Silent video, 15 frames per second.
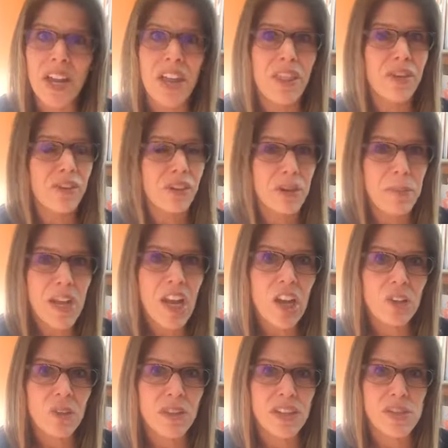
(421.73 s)
They're going to be
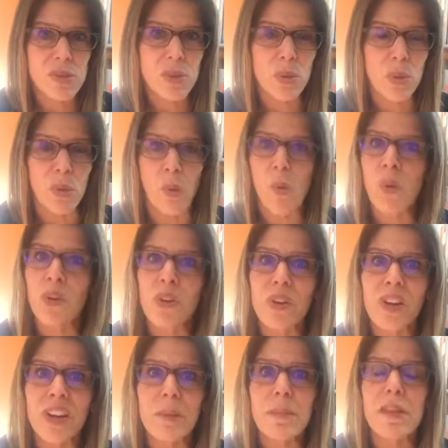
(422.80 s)
hungry at school, or they're
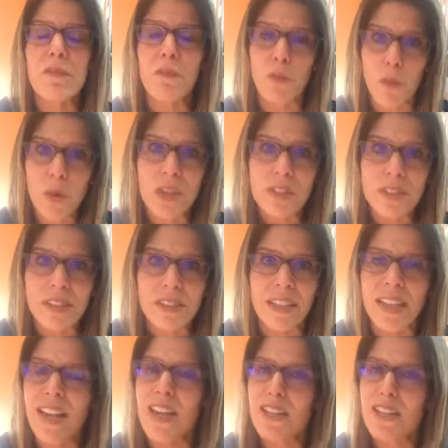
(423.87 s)
going to be forced